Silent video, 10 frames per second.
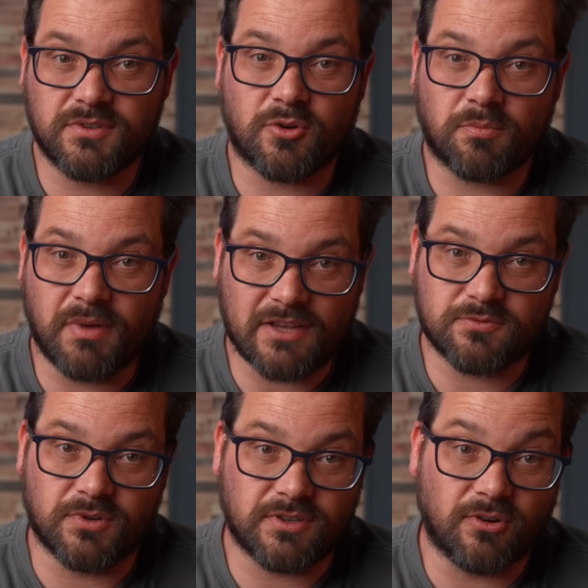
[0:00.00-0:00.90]
your
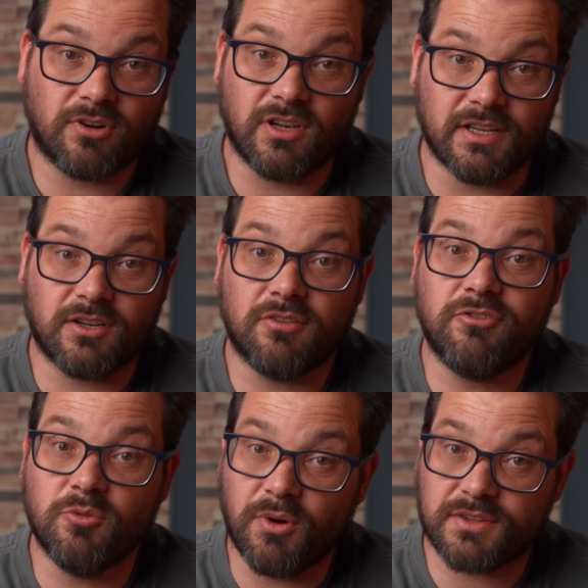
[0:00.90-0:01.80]
password or click a
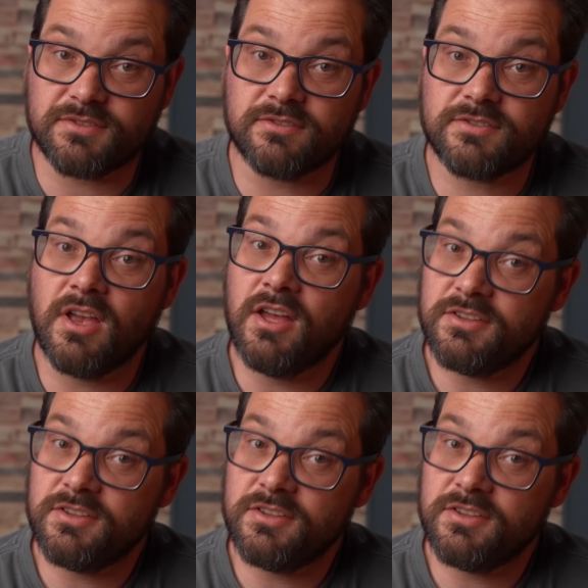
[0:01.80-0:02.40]
few buttons